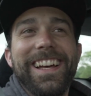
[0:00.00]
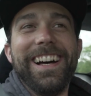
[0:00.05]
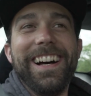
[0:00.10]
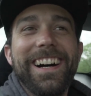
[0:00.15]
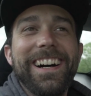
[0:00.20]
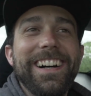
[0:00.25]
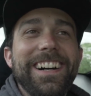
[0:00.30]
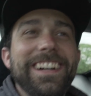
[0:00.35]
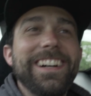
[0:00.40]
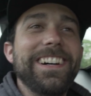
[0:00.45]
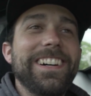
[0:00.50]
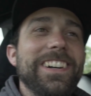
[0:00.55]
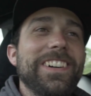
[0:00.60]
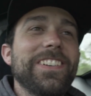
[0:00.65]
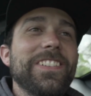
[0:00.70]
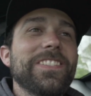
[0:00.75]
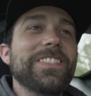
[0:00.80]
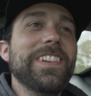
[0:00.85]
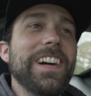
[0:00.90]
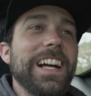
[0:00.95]
Oh
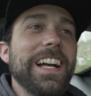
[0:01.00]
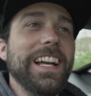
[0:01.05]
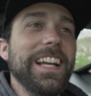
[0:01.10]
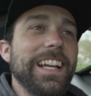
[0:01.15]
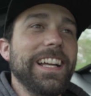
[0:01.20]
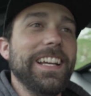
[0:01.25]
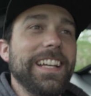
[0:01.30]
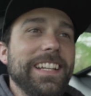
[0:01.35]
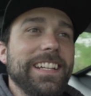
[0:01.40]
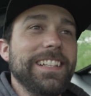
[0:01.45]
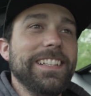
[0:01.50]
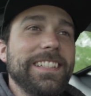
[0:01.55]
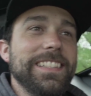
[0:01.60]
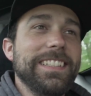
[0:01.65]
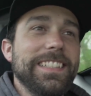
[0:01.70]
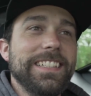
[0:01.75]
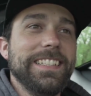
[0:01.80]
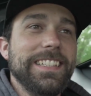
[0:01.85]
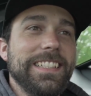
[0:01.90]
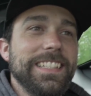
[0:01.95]
man,
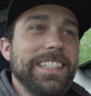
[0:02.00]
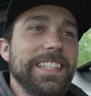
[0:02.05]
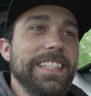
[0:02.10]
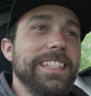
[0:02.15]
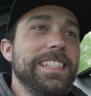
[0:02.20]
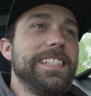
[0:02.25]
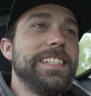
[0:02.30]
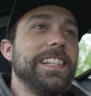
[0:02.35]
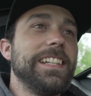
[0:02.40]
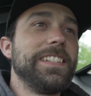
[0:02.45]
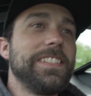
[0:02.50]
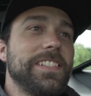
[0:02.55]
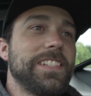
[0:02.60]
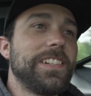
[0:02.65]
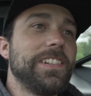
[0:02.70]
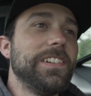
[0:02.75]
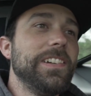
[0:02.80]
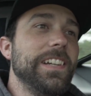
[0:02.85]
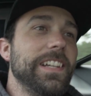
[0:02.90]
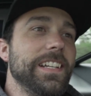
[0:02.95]
this thing's
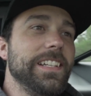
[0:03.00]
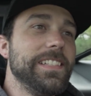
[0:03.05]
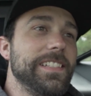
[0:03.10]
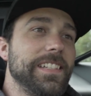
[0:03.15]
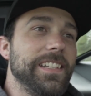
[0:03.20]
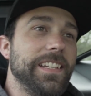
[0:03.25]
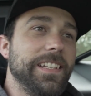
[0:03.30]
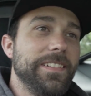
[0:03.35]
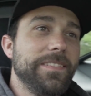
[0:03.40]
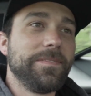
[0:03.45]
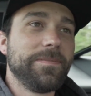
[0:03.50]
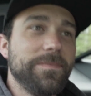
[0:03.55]
crazy.